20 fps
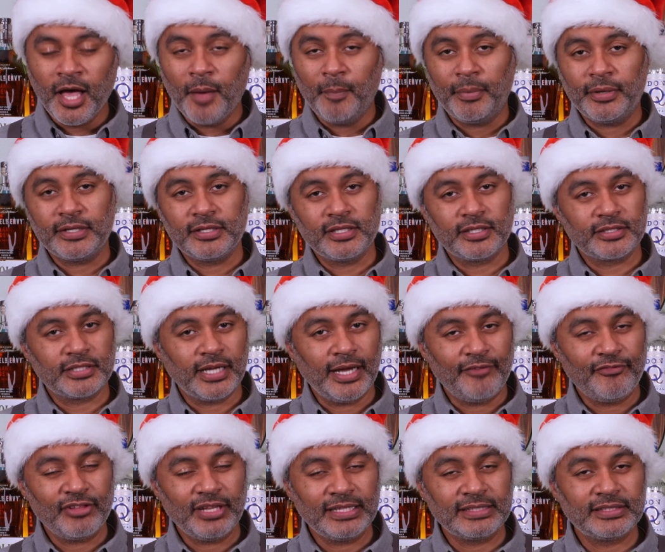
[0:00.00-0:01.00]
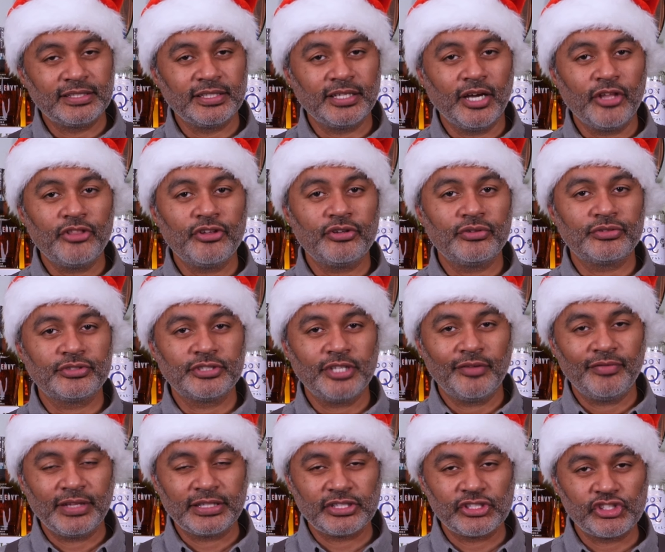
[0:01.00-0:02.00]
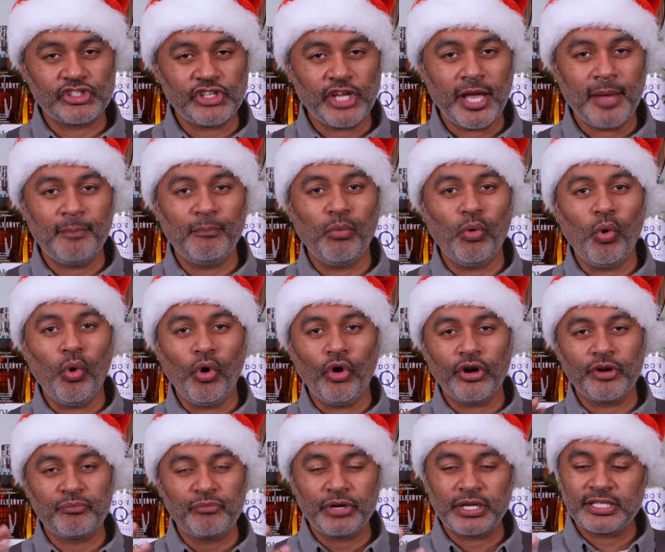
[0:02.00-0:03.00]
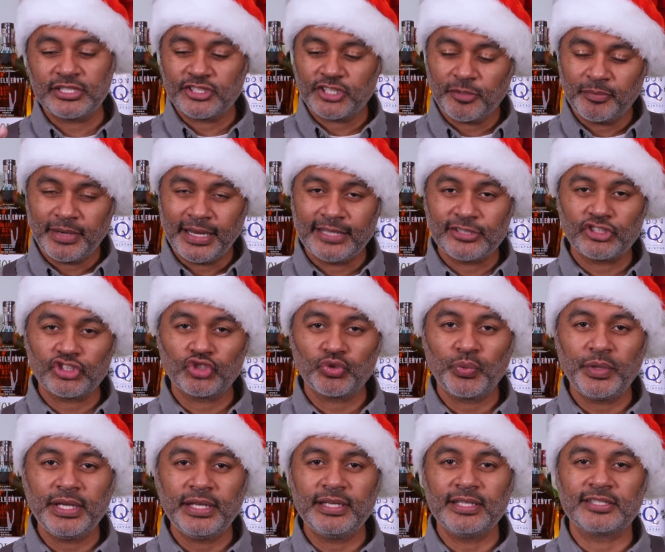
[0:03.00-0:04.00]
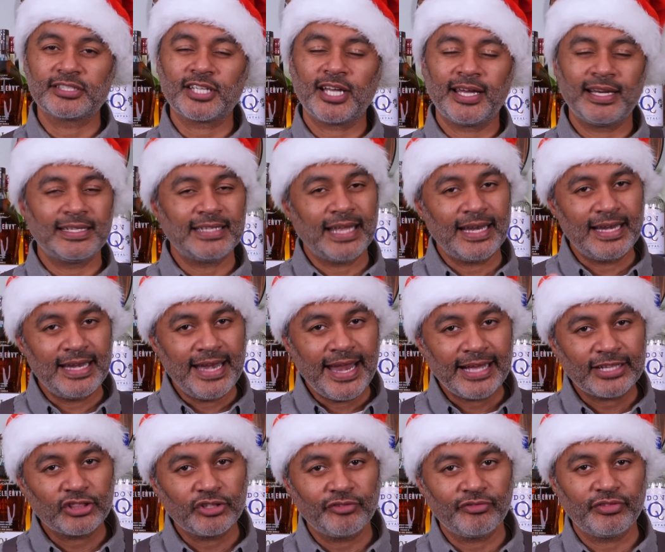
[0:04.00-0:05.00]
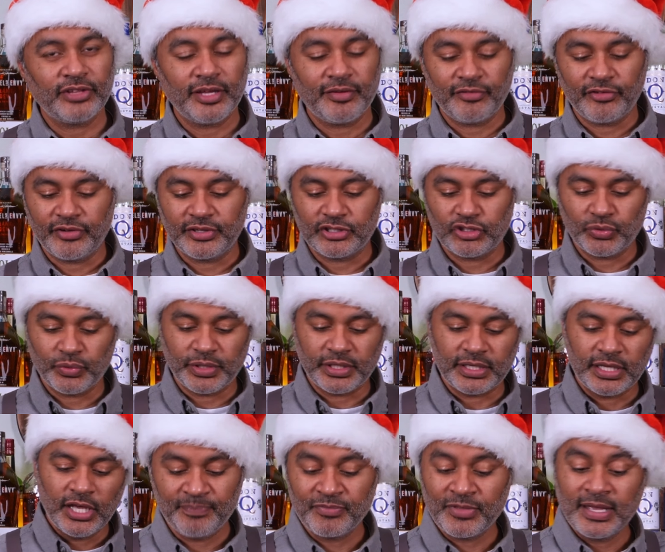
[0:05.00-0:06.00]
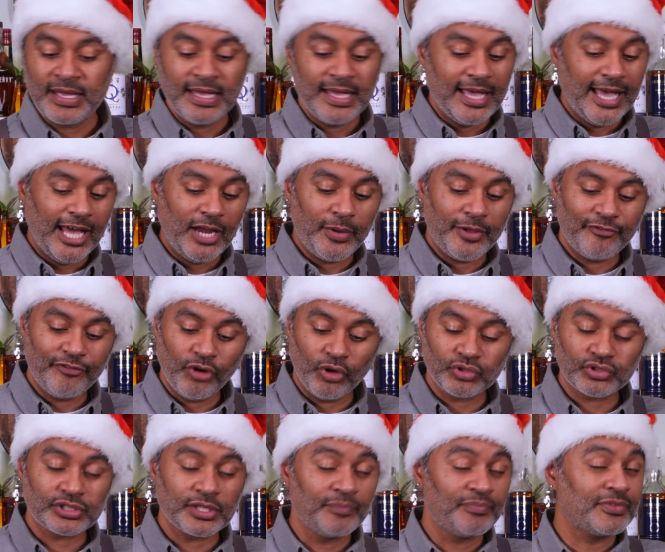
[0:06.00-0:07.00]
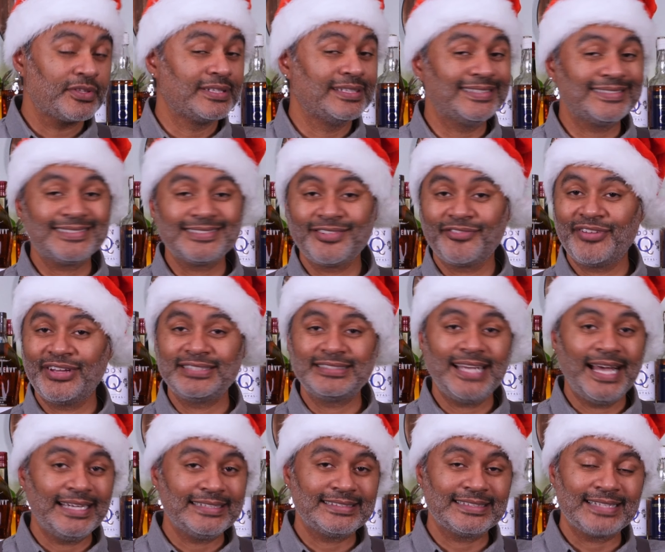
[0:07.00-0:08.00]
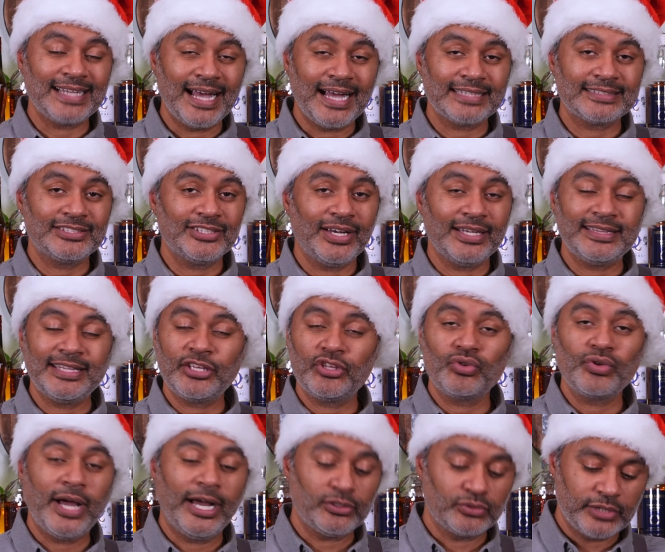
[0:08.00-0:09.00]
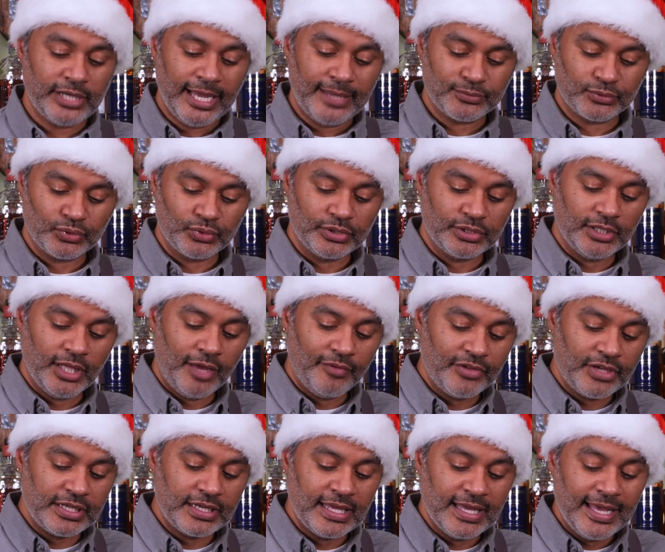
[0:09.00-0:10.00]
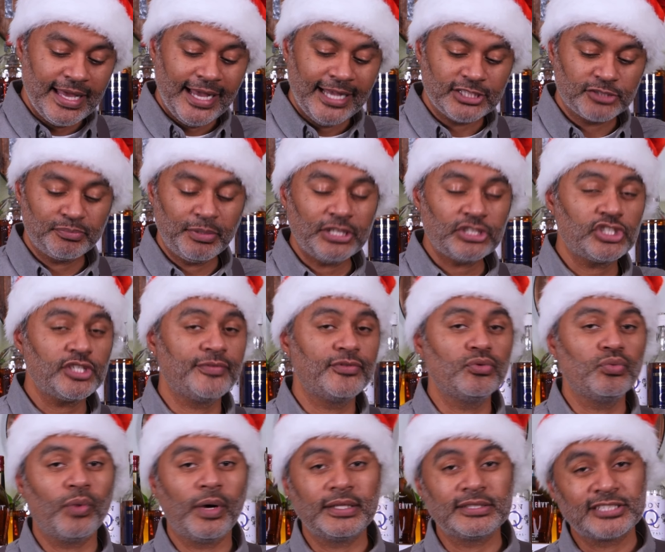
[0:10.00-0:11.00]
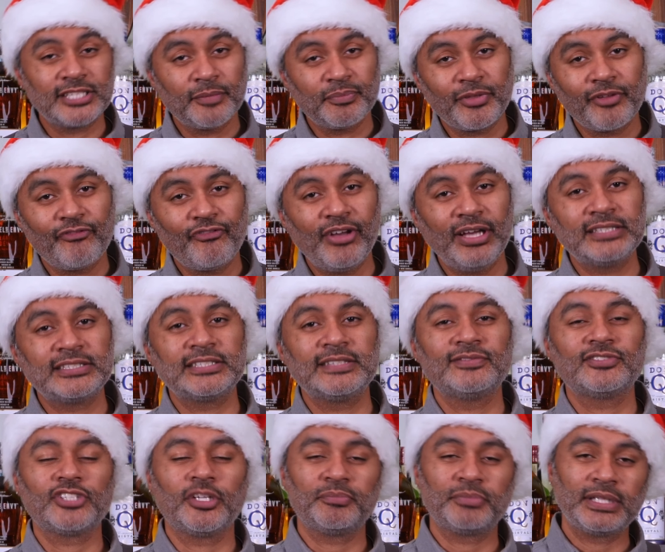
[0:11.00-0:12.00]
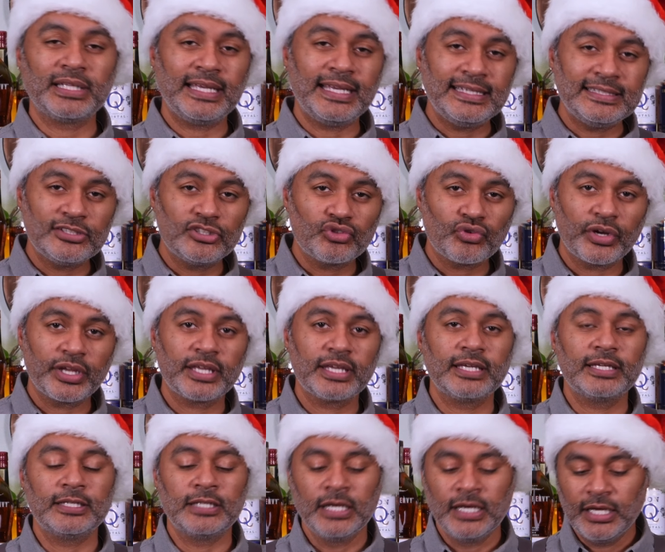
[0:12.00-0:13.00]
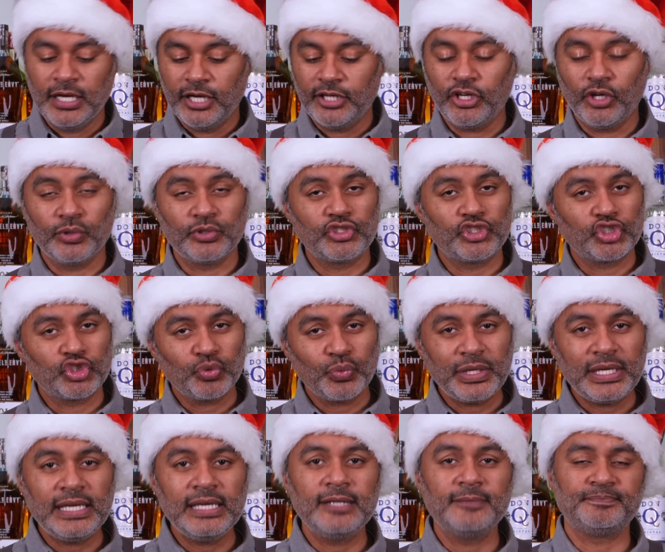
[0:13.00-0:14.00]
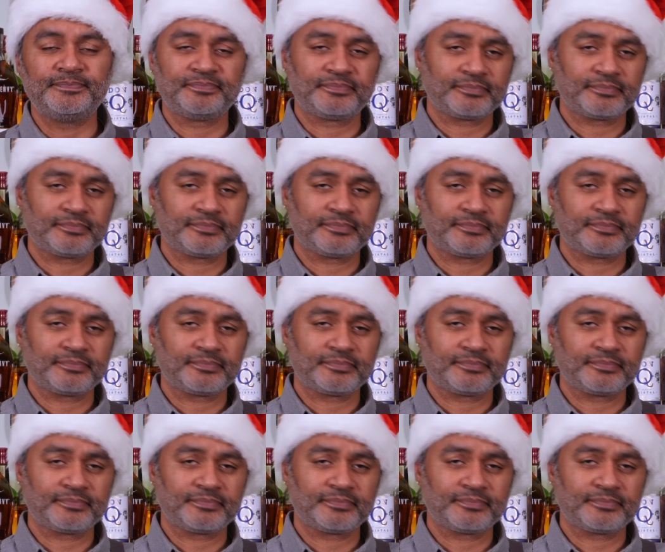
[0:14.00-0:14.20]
but I feel like the other stuff like the Chambord bringing some of that sweetness, kind of that nectar flavor into it. Anyway, folks, this is a fantastic cocktail. I think you guys would absolutely love it, especially if you want something festive, something easy drinking. You know, it's sweet,